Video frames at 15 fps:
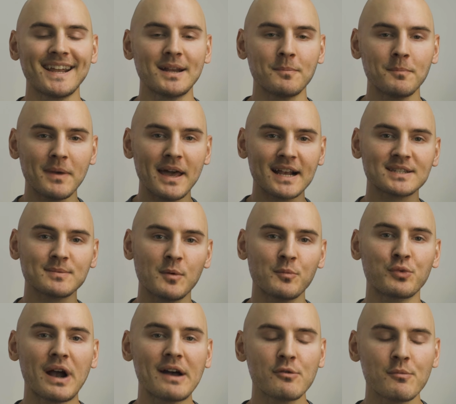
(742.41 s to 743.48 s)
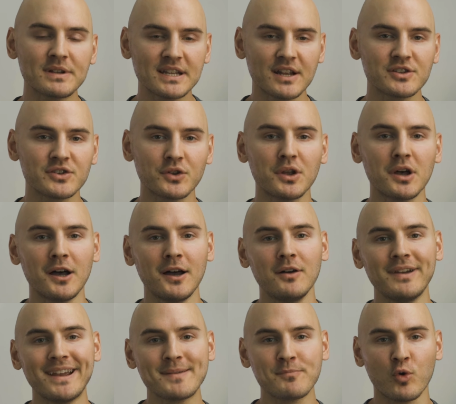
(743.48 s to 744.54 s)
and maximum profit potential
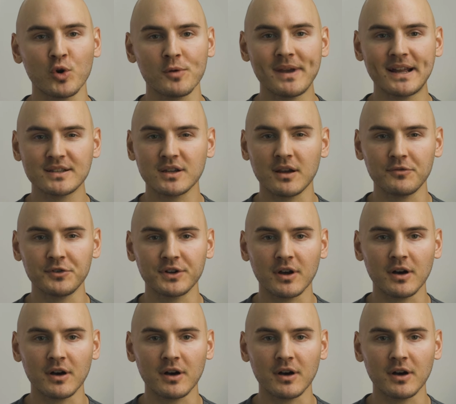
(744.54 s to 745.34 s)
of a poor man's covered